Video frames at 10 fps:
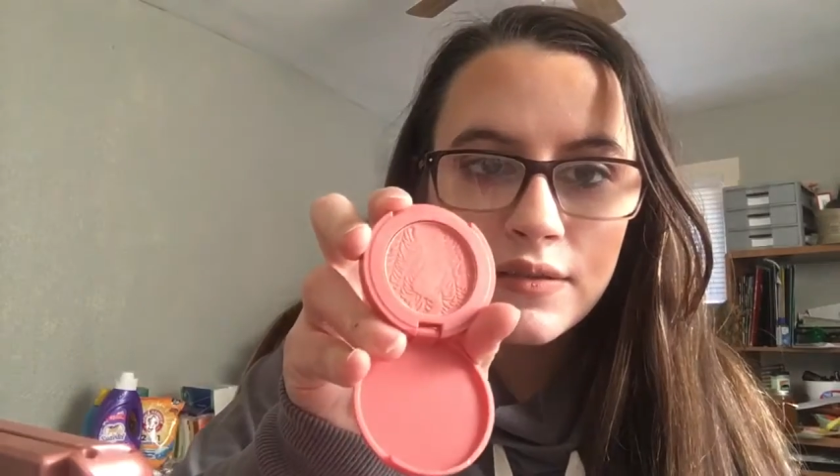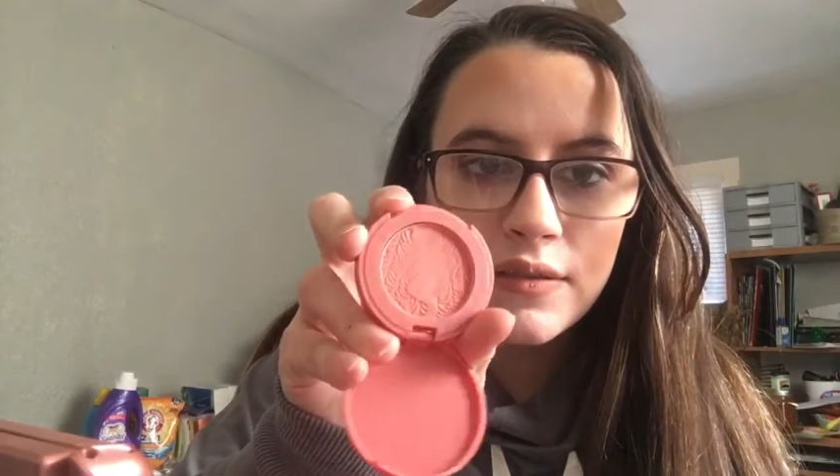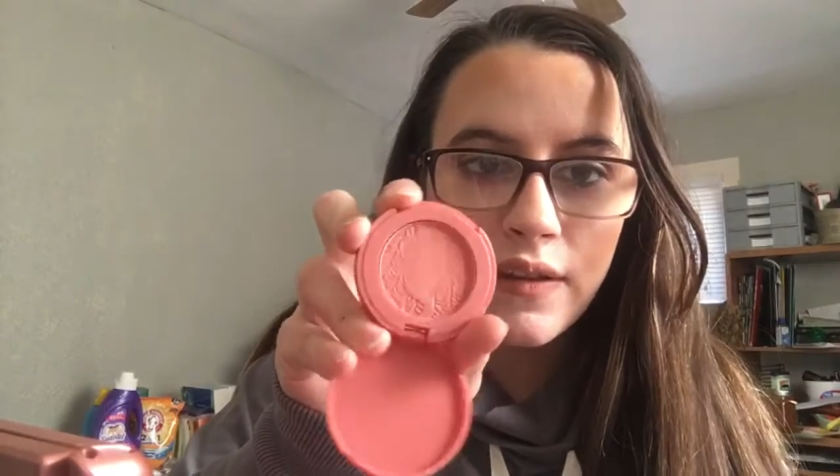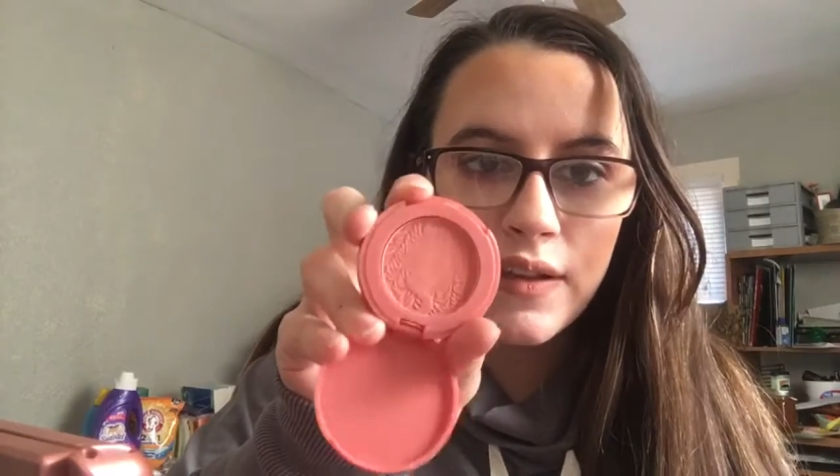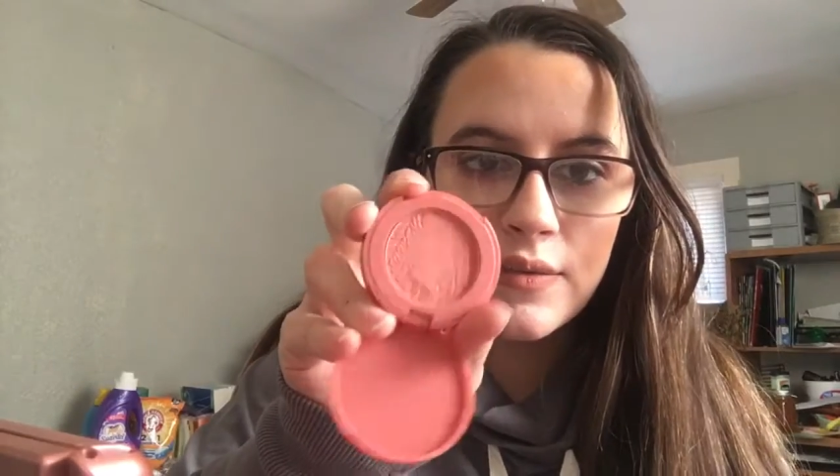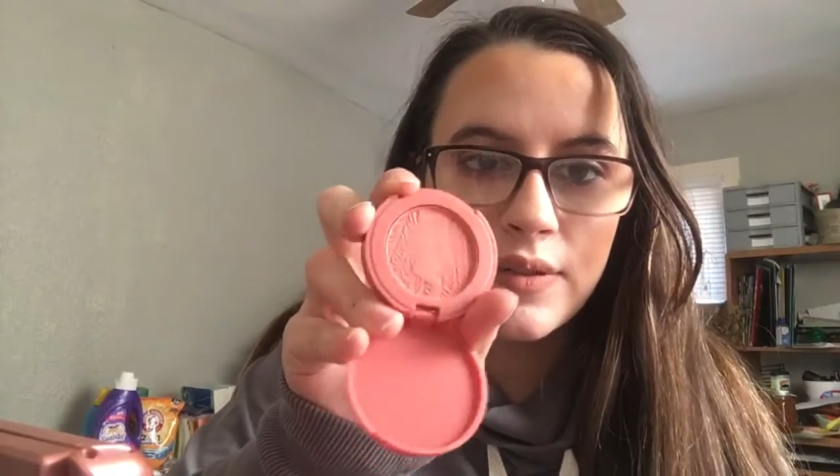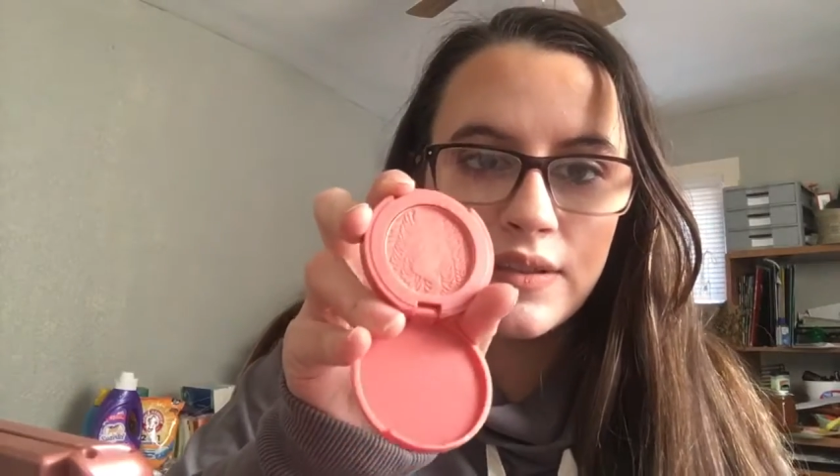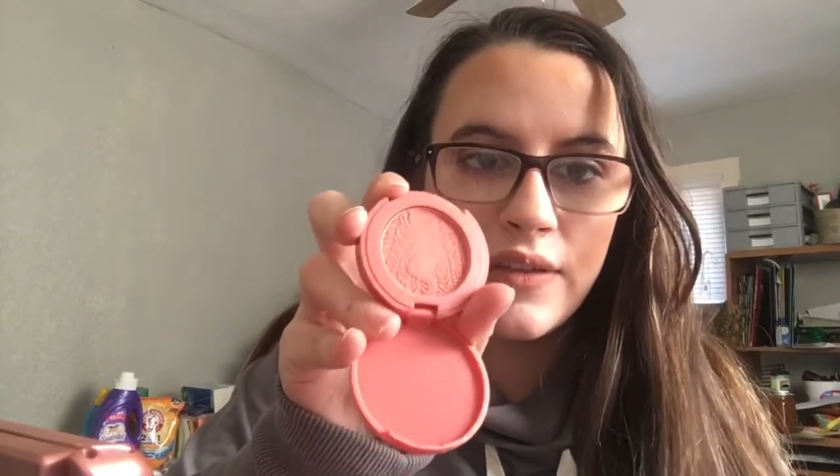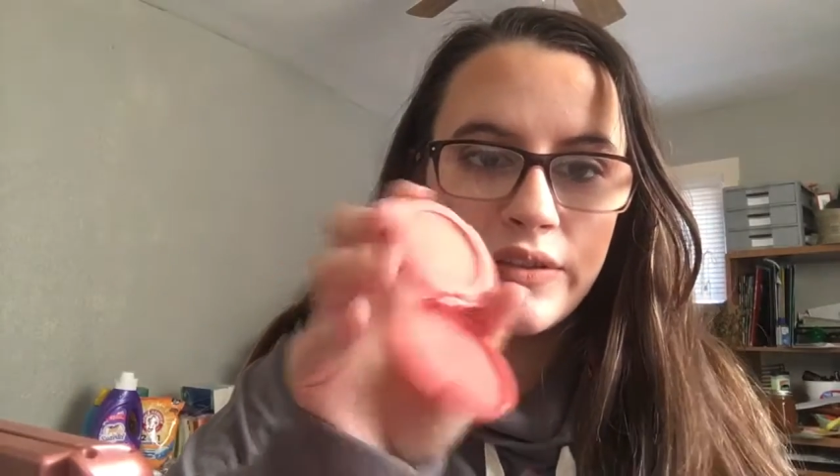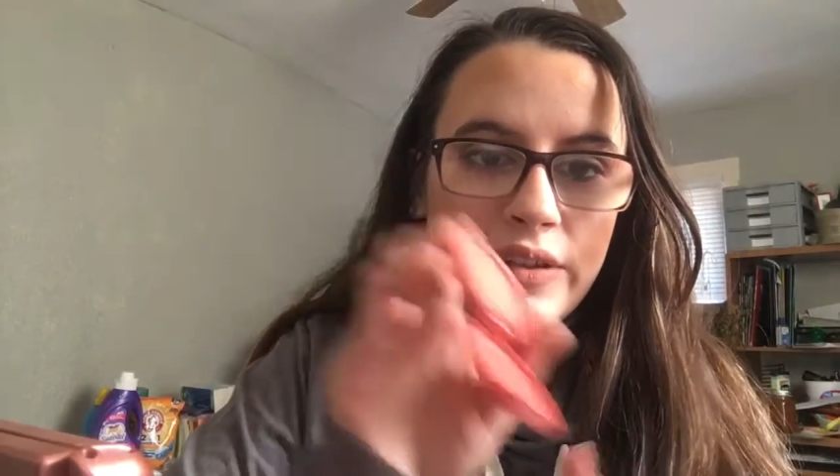So that's what,
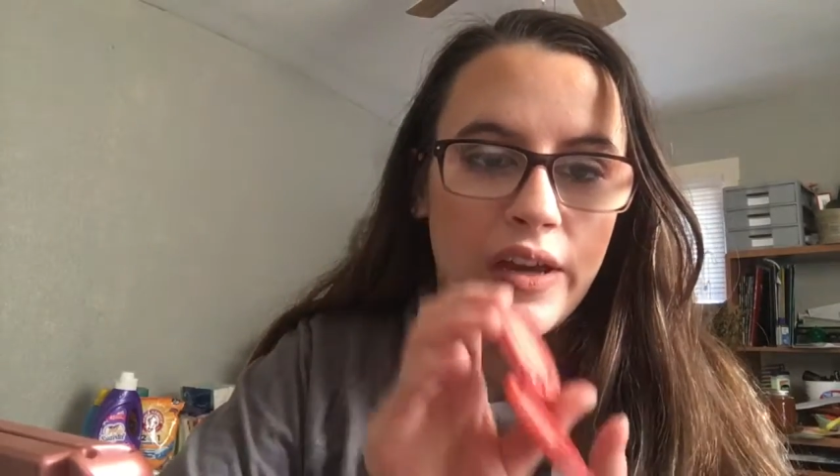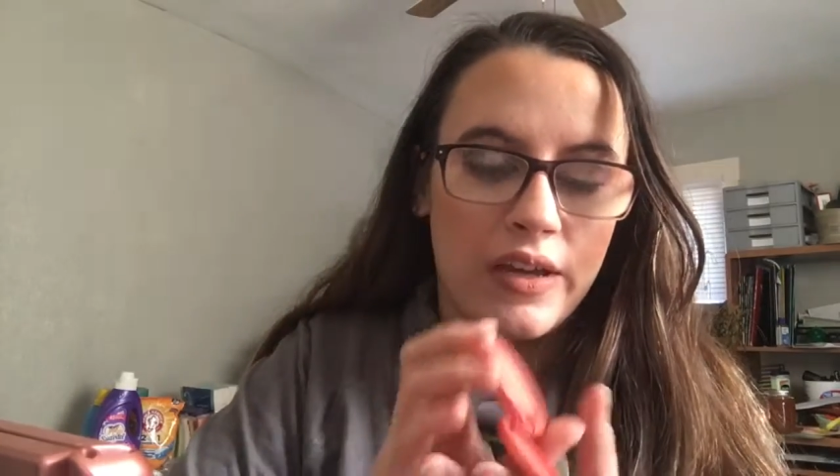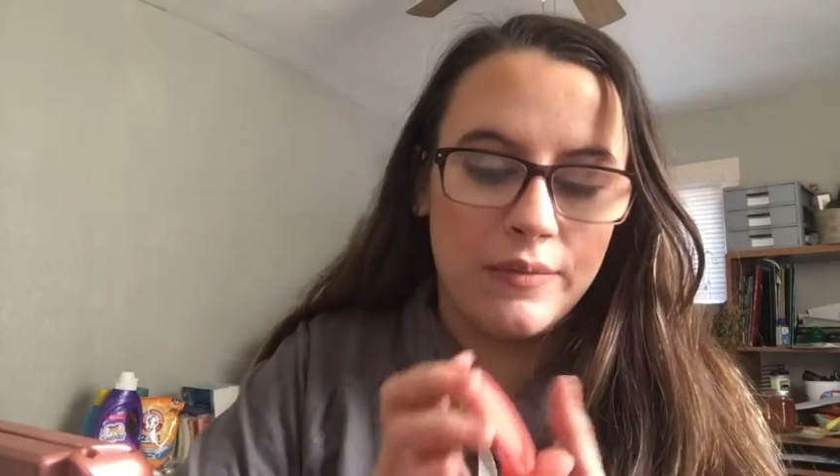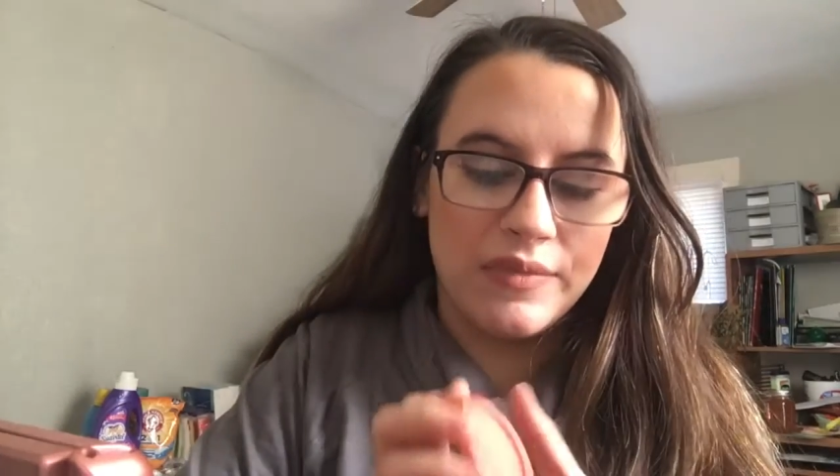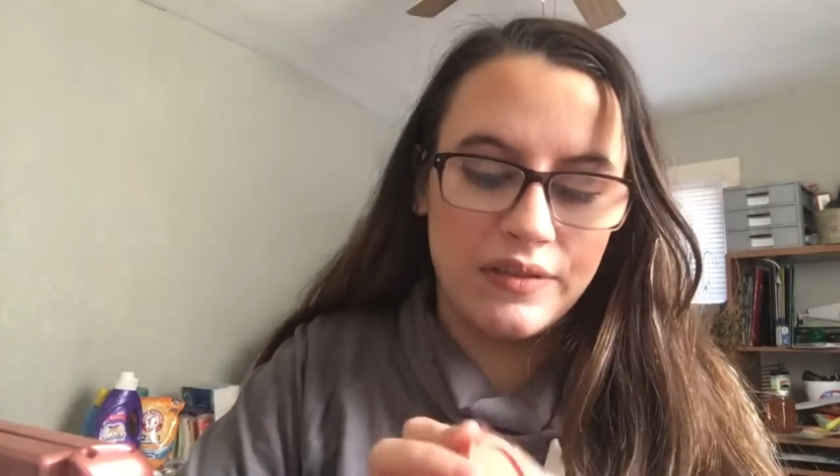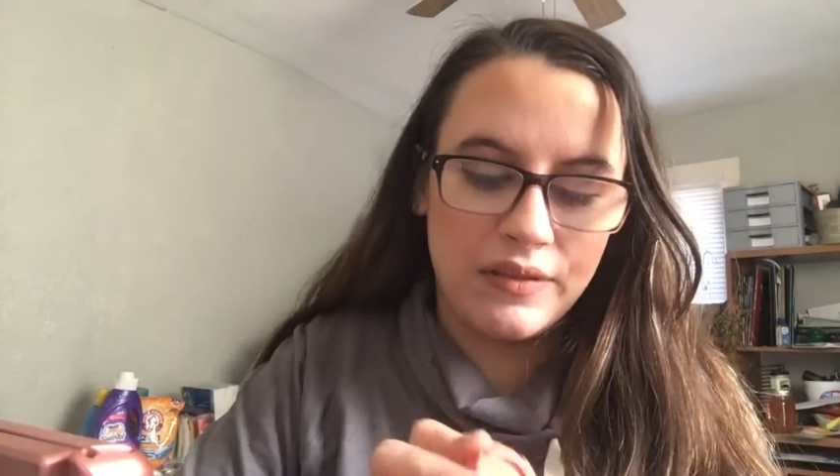7 times.